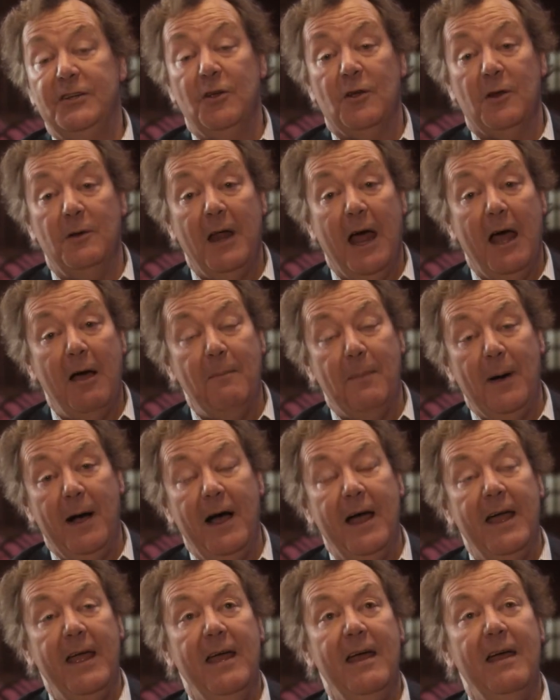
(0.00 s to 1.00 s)
You can now
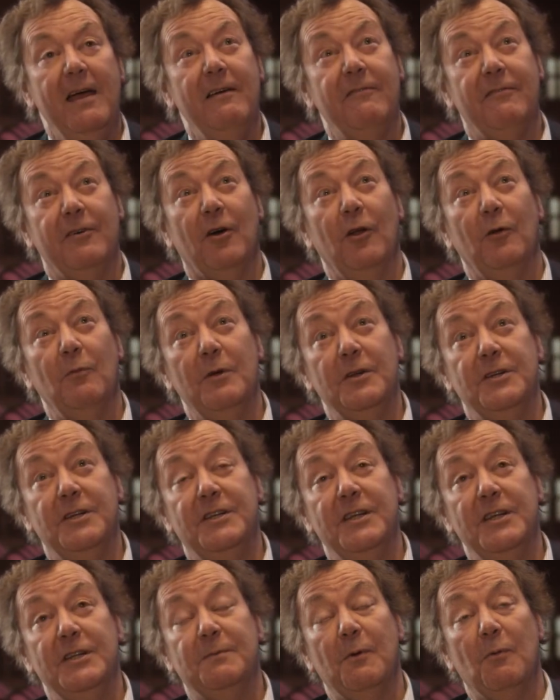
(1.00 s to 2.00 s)
buy, forgotten which
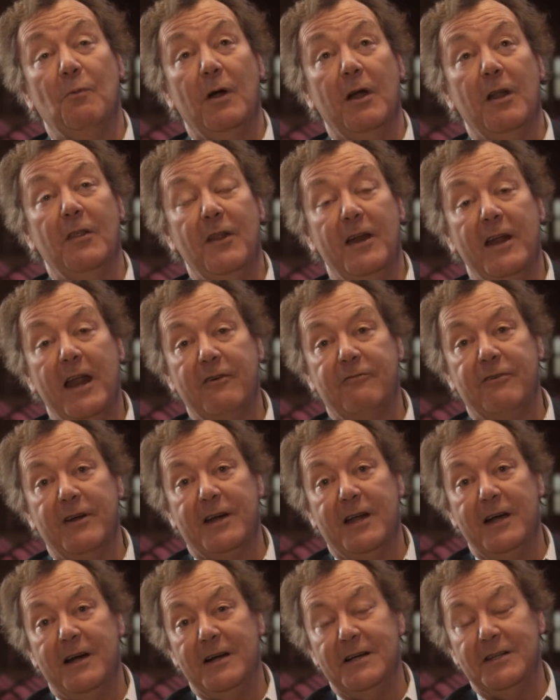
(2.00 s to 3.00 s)
it is, but one of the electric
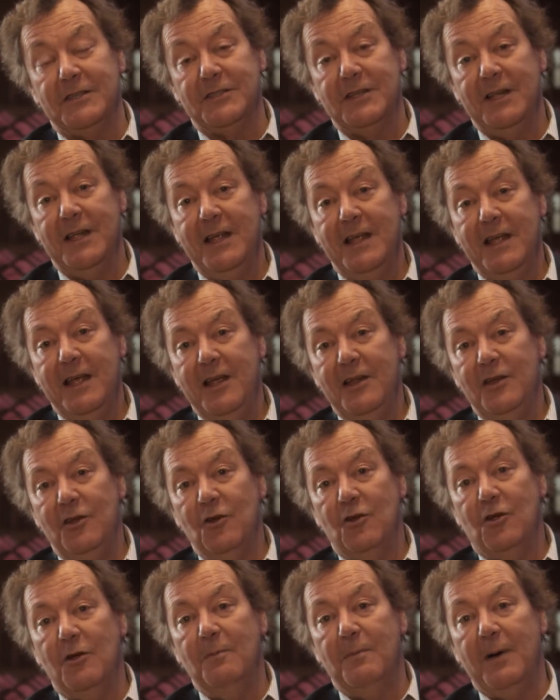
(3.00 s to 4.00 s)
cars
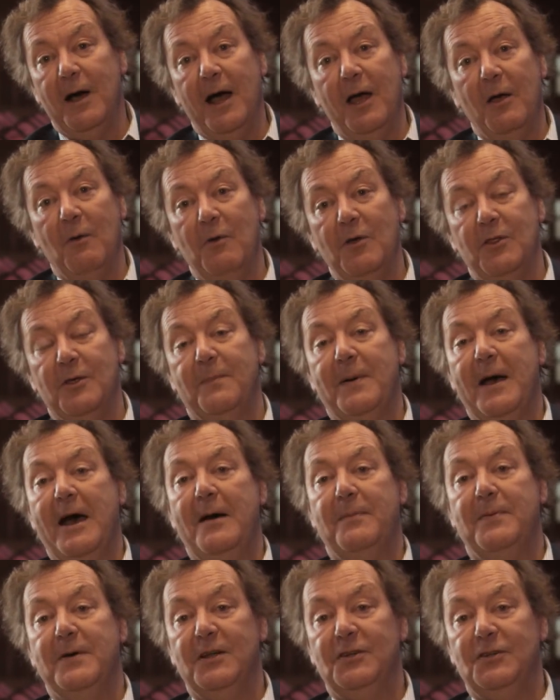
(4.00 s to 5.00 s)
you can buy with a
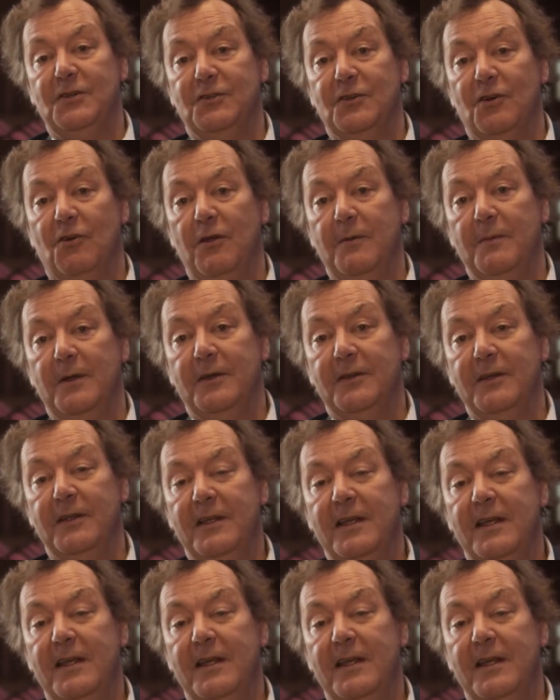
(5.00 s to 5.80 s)
power purchase agreement.